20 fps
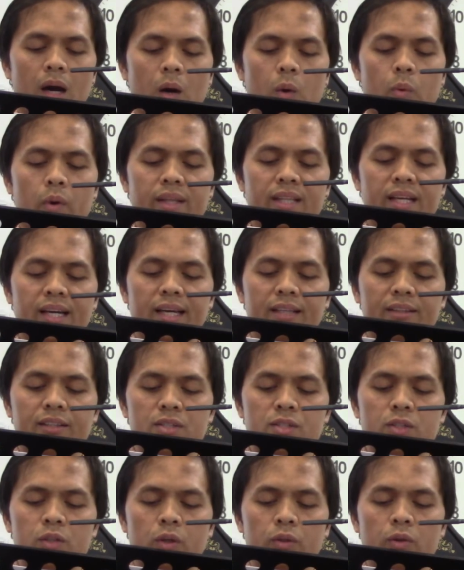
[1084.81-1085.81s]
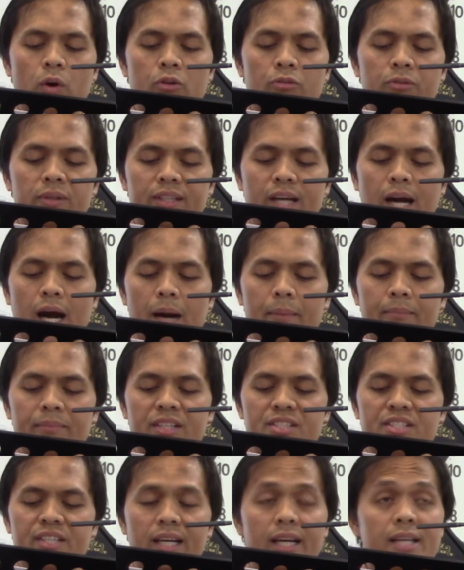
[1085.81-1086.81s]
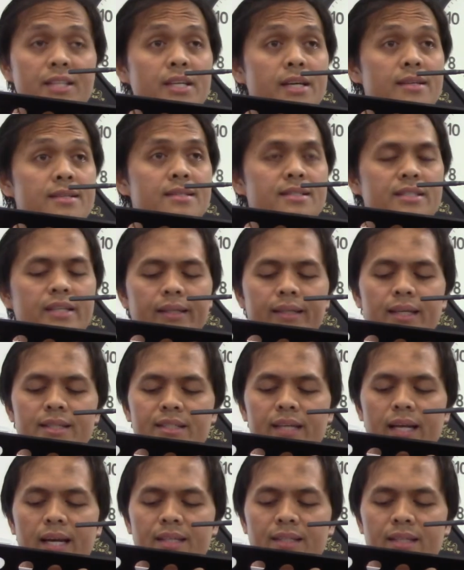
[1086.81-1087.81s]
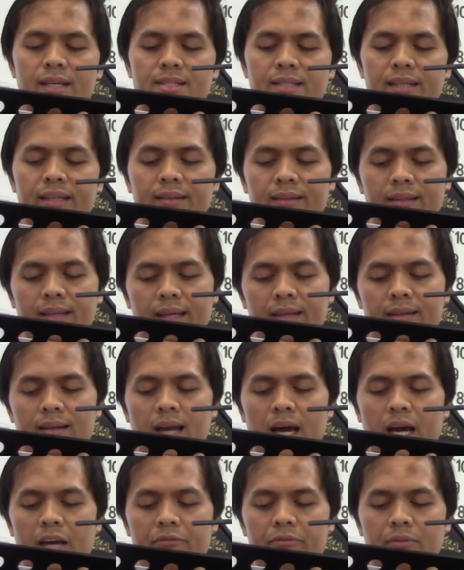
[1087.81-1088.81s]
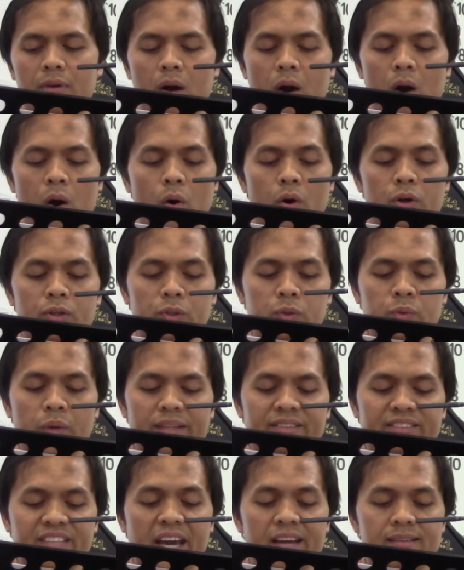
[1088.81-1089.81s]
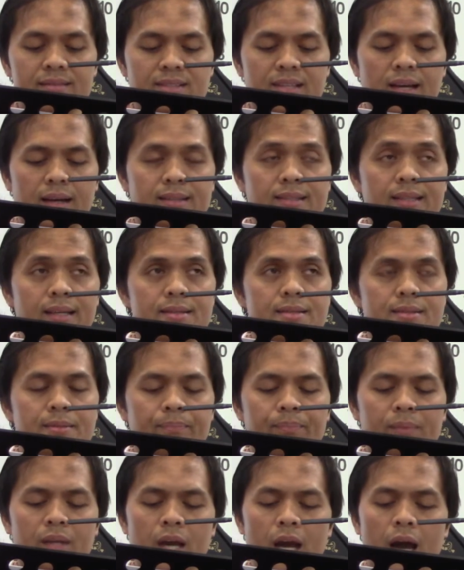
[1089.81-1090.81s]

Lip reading: whether it is not overcome the challenges in life or to attain success.